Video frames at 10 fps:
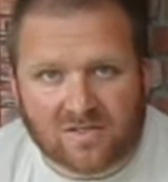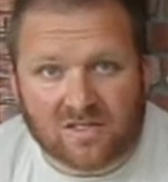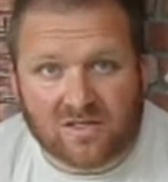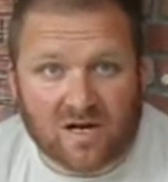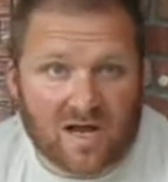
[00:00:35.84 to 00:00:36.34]

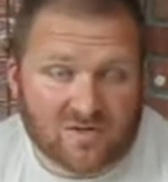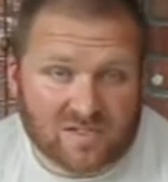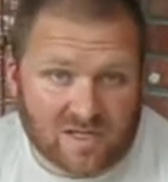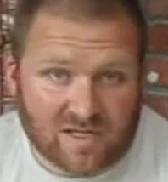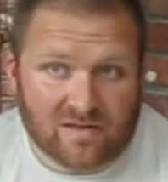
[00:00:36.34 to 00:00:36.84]
into your house
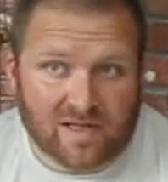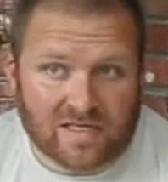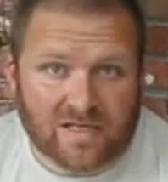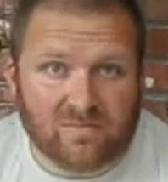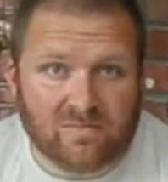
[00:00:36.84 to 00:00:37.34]
than they
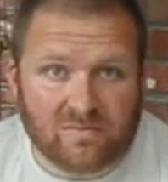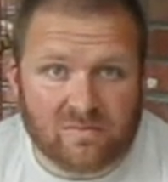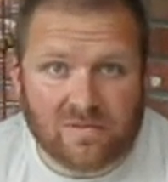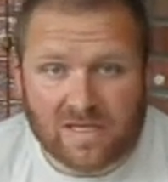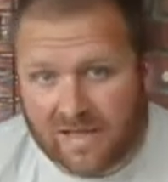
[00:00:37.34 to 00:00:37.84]
did
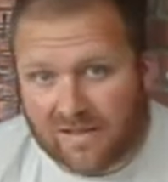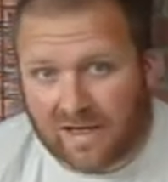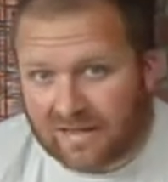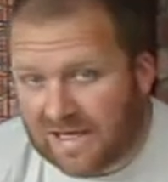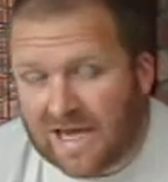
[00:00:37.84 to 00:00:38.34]
in
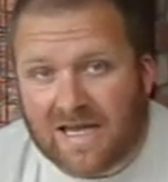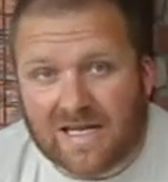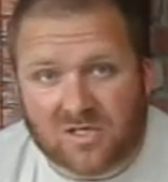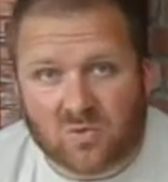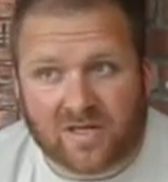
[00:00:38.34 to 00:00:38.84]
like the
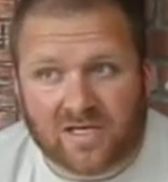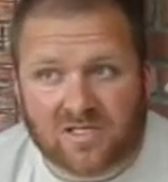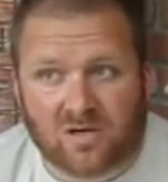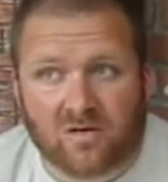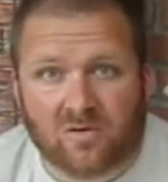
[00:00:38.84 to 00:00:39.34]
80s when they
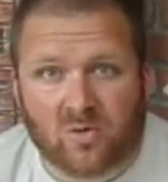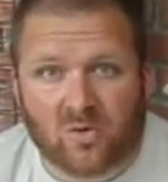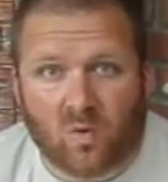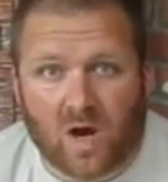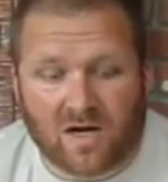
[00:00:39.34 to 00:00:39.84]
started
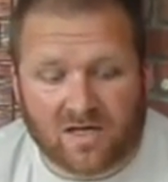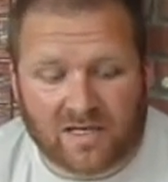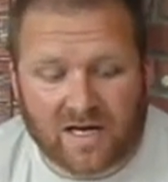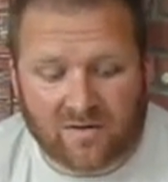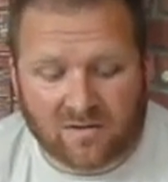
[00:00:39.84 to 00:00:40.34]
doing wire
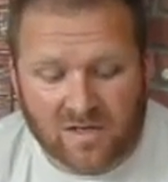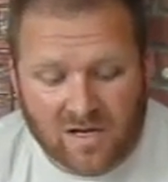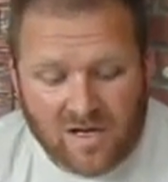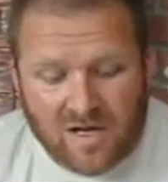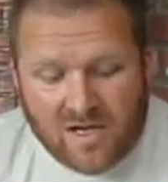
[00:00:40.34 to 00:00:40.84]
together.
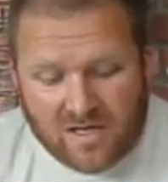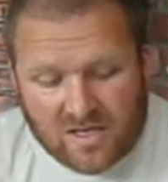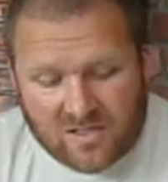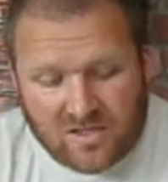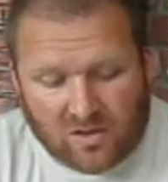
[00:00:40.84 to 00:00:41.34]

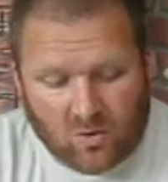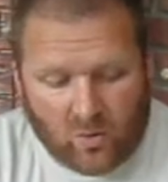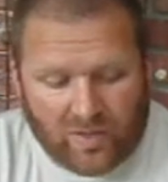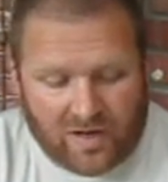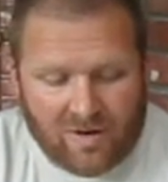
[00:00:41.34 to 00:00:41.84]
The
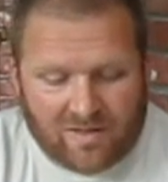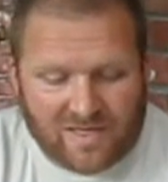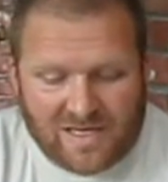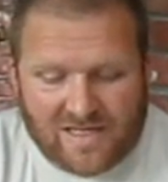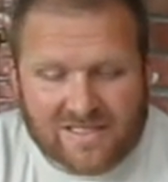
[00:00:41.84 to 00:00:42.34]
cool thing about
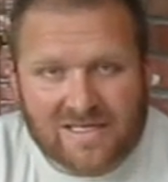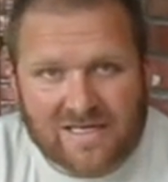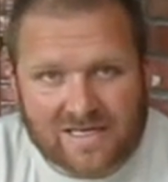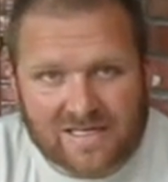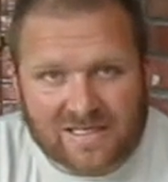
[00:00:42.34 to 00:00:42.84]
these
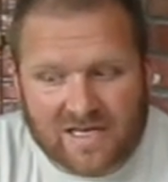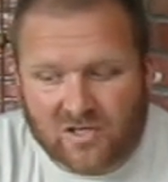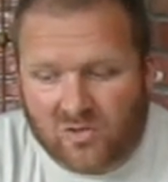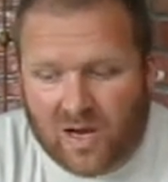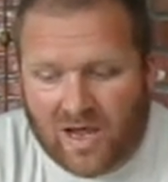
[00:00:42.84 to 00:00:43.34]
is they
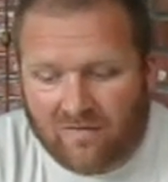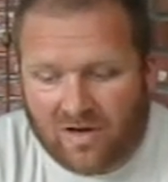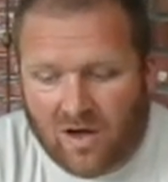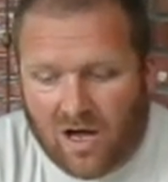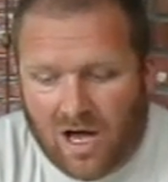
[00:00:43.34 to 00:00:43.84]
do have
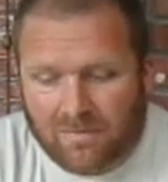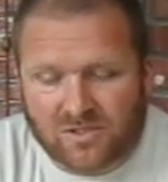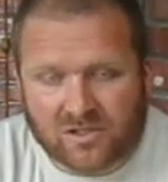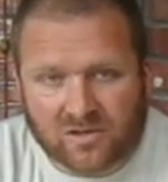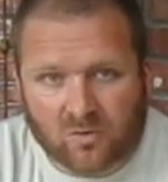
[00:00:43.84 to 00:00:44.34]
an
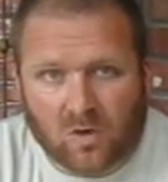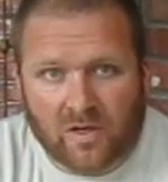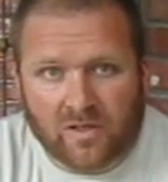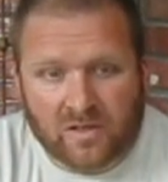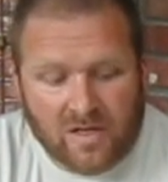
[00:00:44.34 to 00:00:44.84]
option
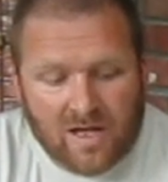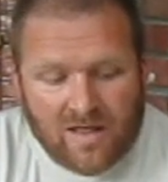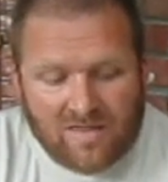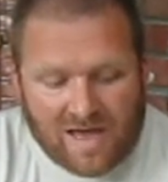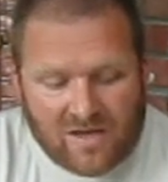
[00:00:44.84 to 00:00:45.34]
one
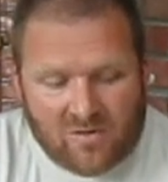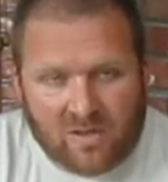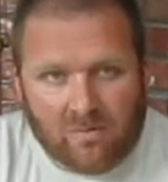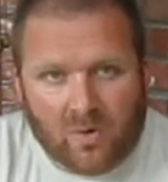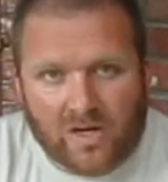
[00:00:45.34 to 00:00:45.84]
that you
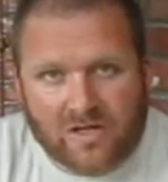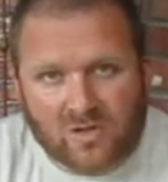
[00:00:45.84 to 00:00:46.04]
can put into